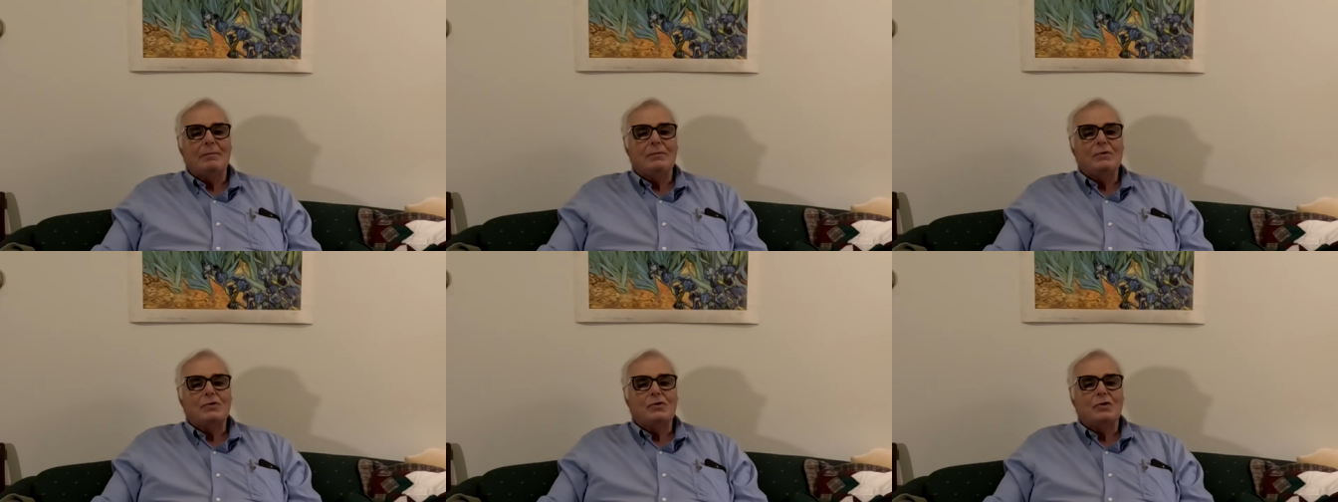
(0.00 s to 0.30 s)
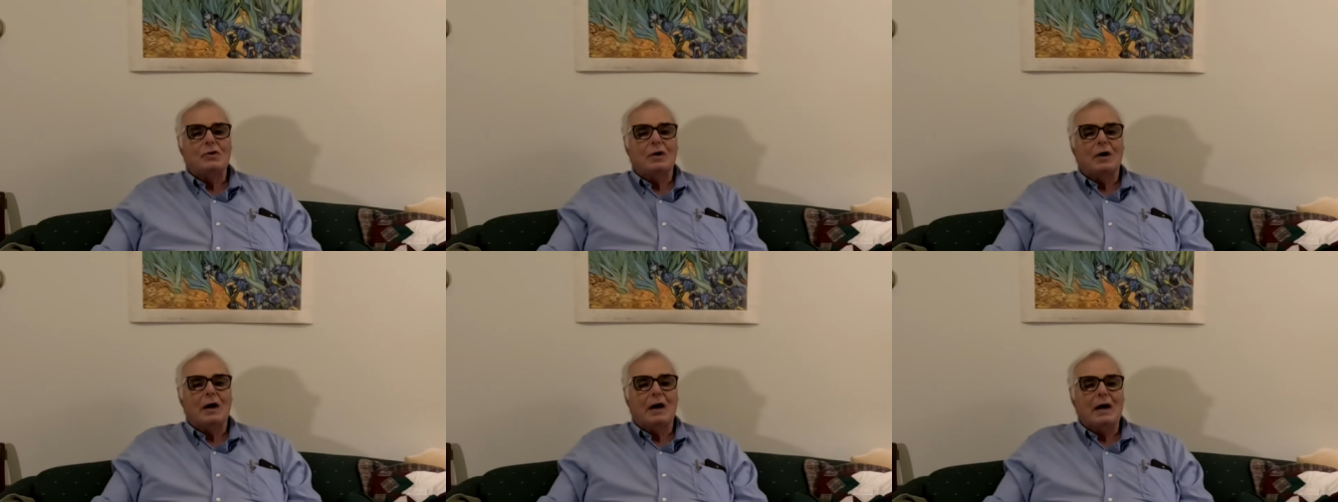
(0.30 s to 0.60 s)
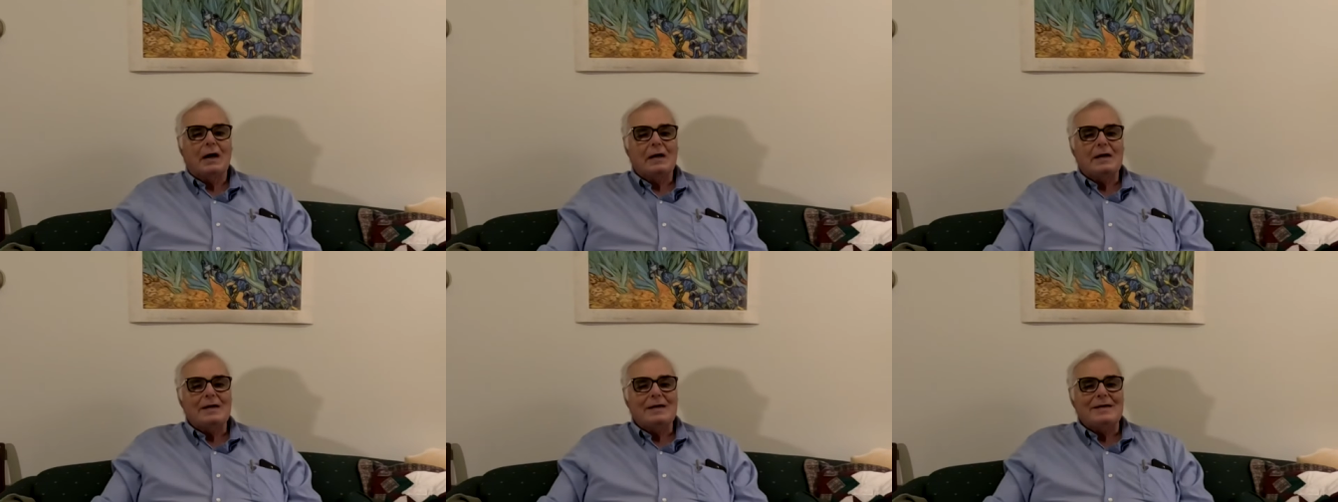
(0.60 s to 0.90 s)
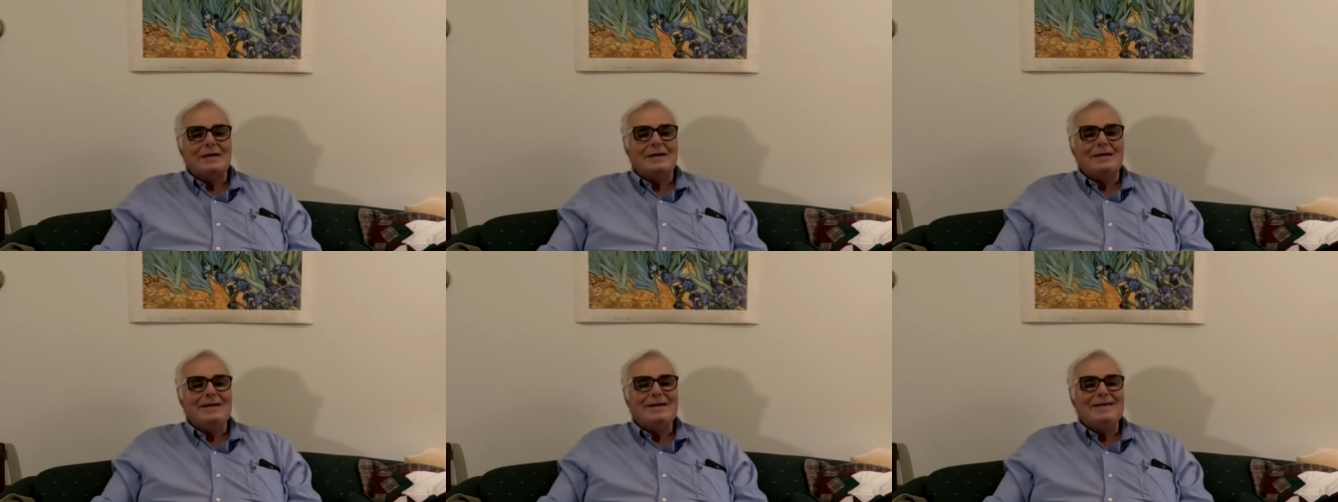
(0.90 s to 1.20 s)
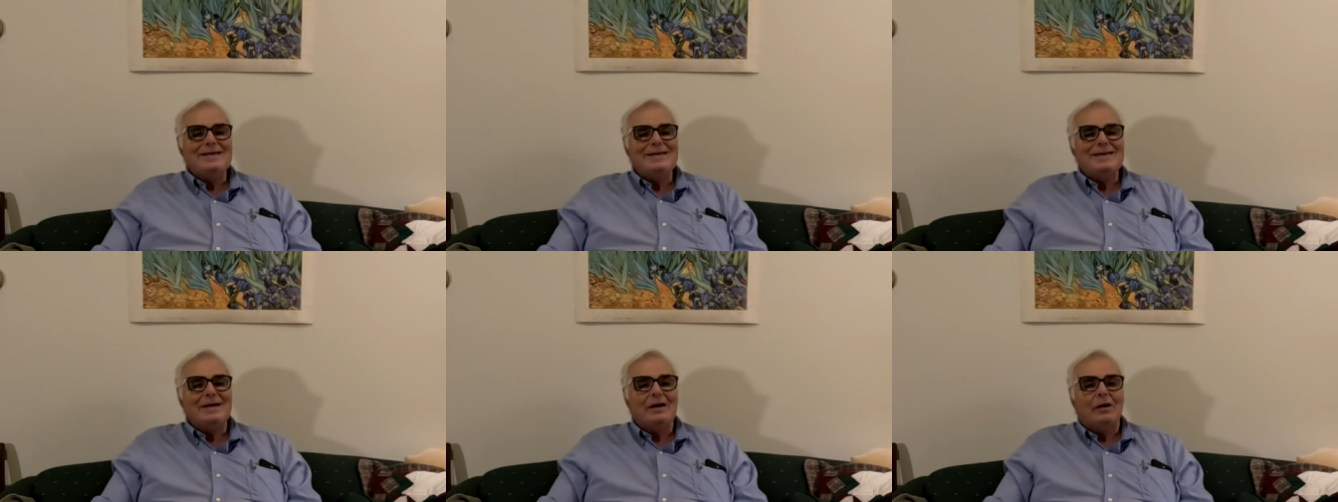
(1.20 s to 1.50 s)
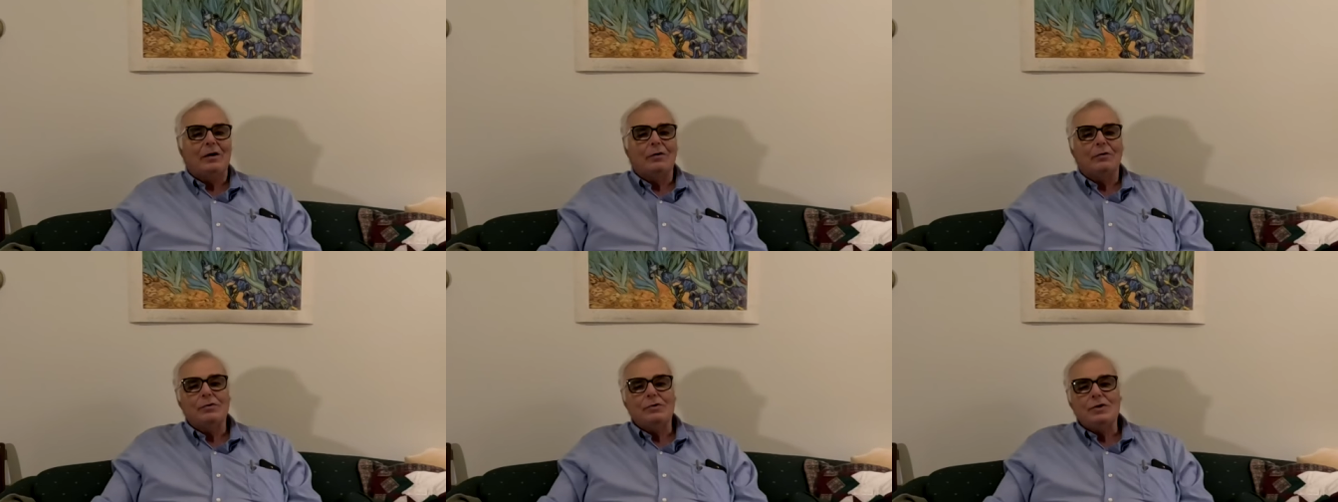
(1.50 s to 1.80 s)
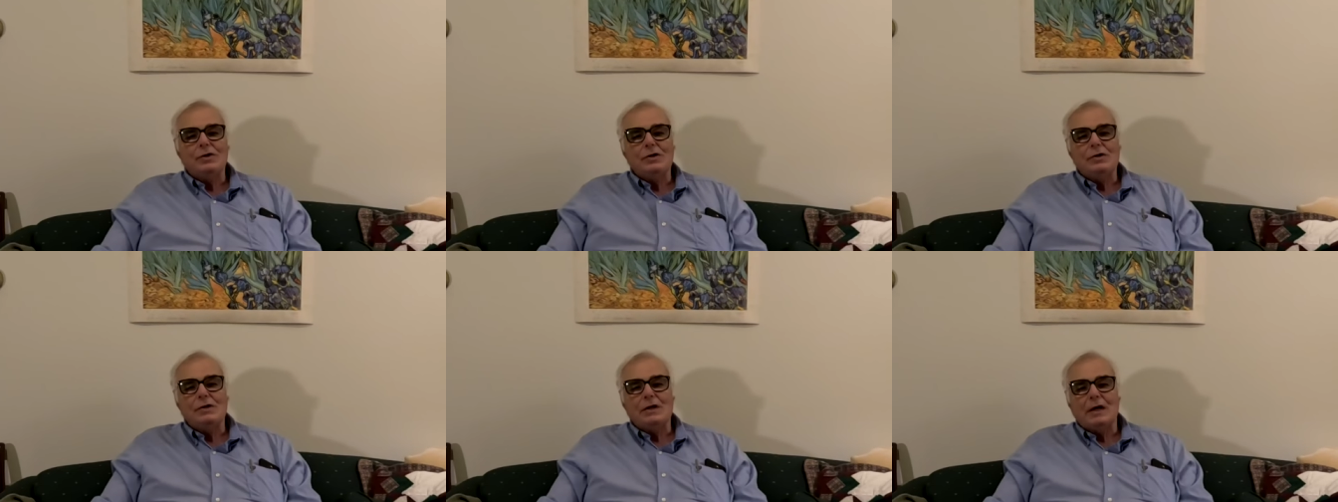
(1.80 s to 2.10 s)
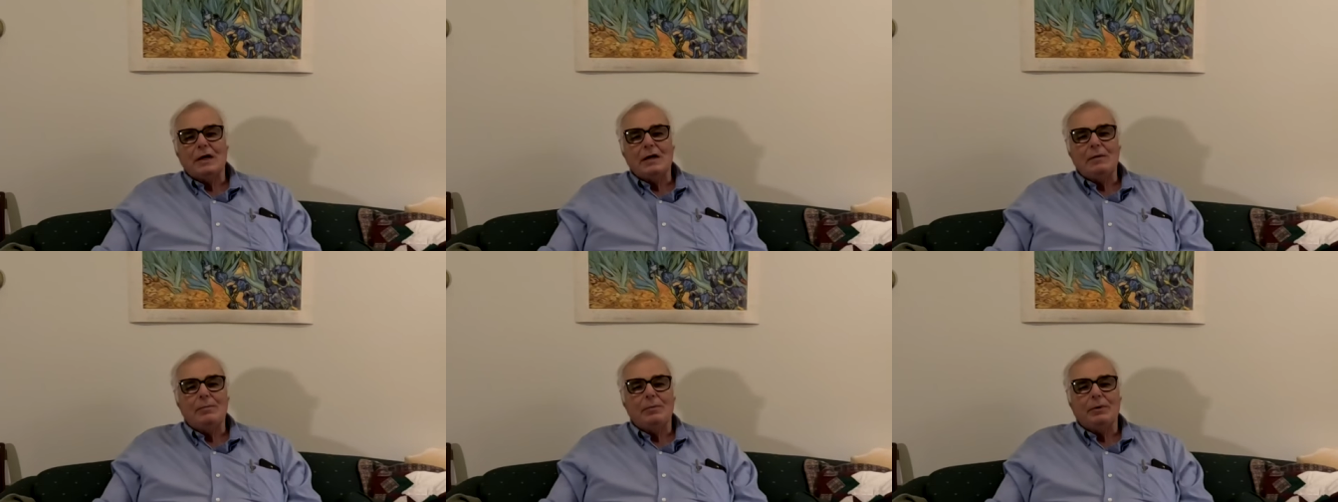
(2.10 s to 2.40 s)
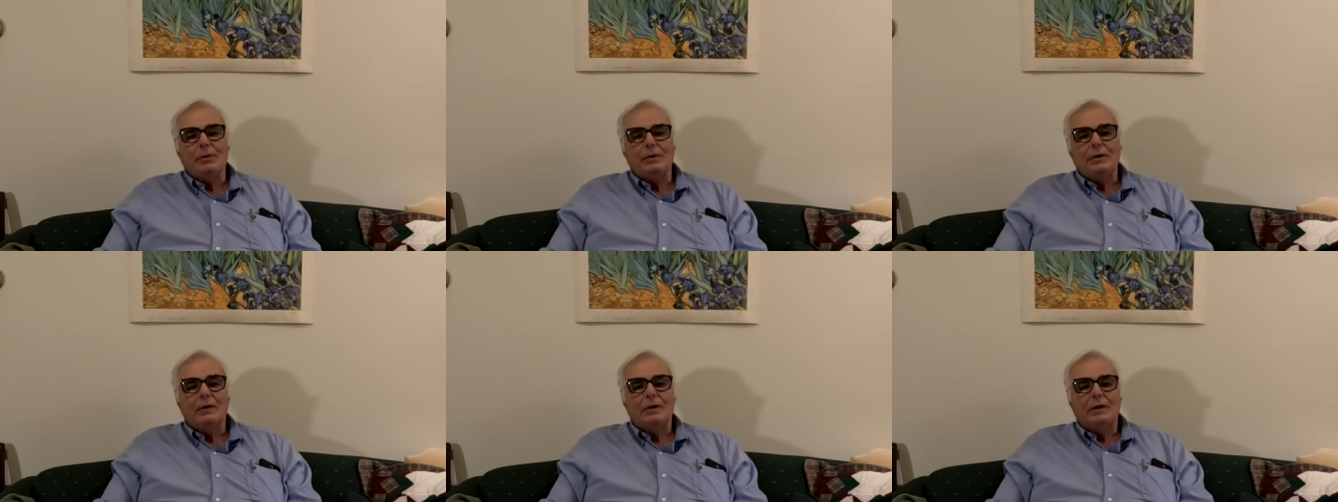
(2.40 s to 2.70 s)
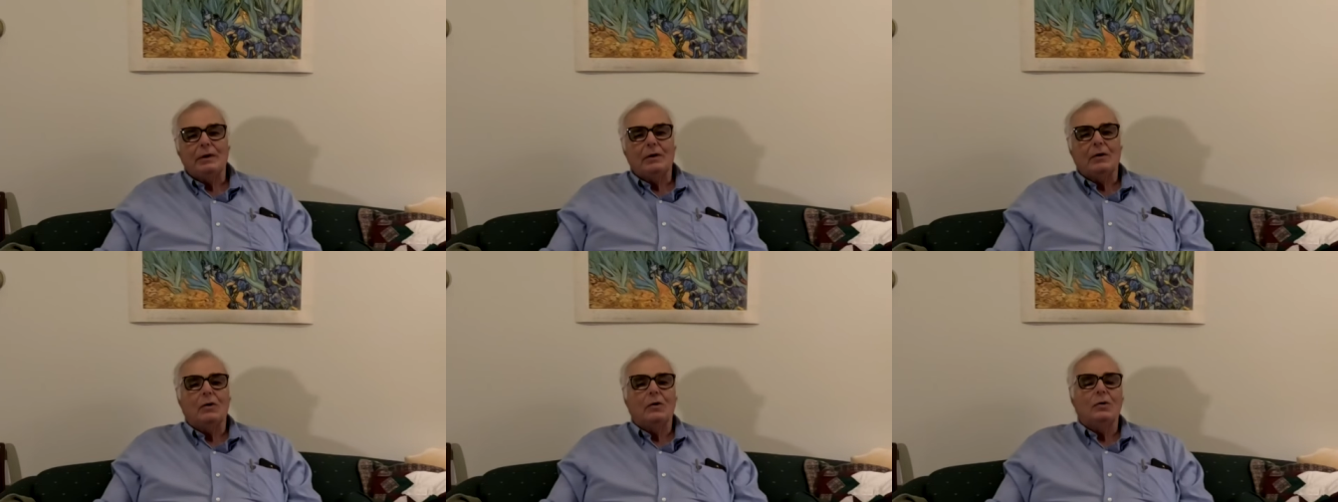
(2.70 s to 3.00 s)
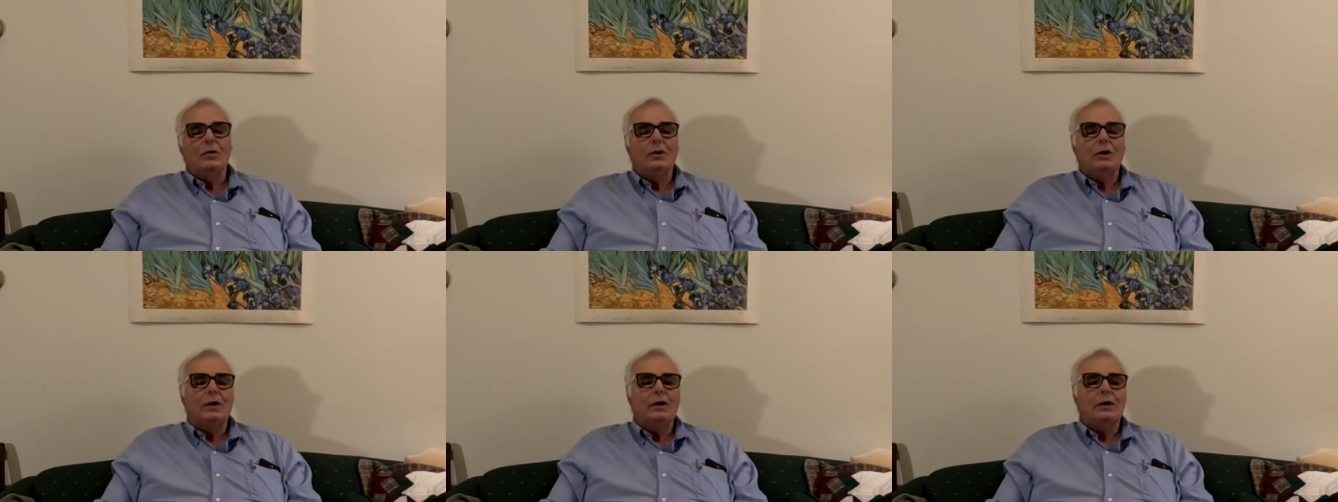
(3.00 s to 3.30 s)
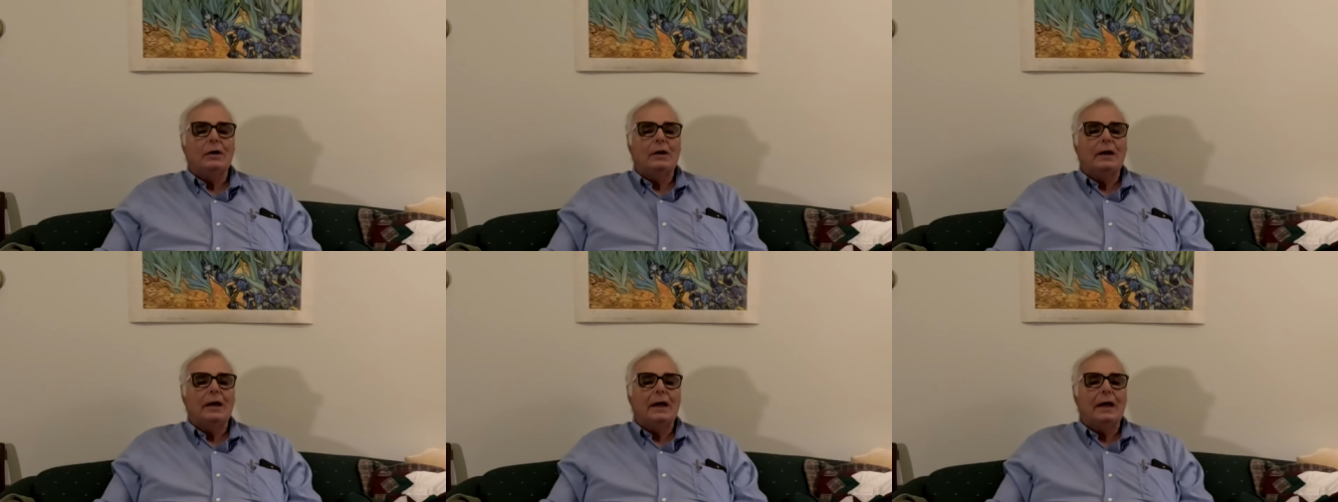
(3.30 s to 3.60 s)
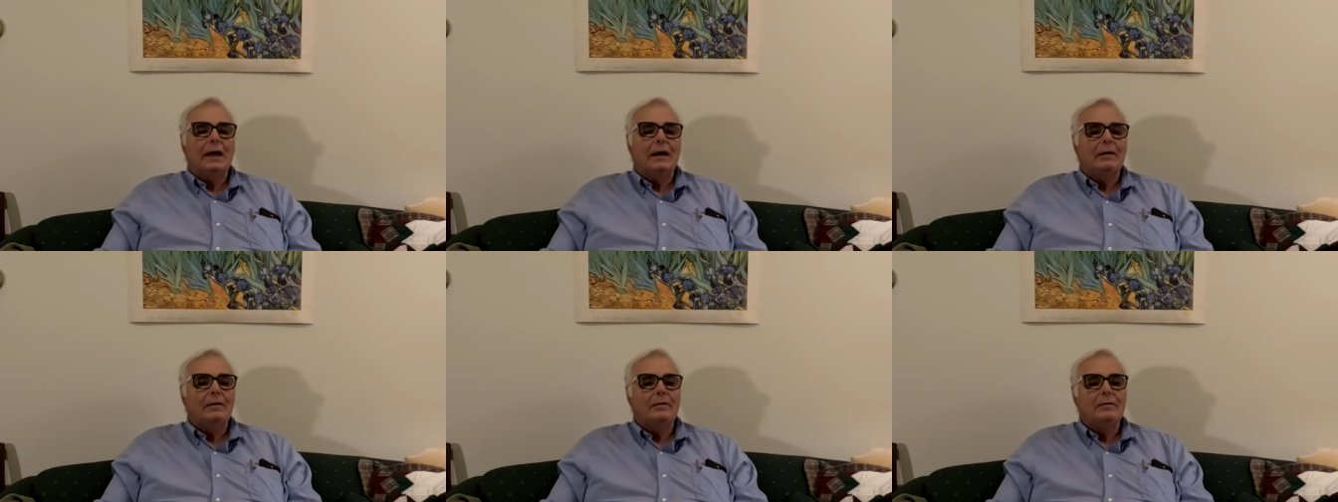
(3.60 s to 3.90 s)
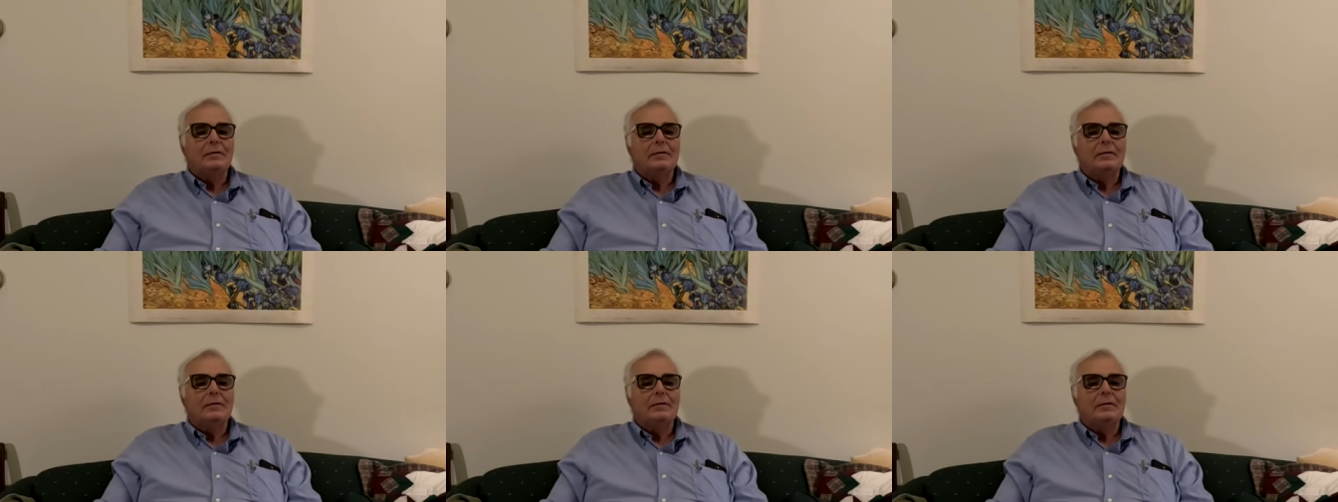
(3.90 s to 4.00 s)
try kinesiology tape and i'll look into that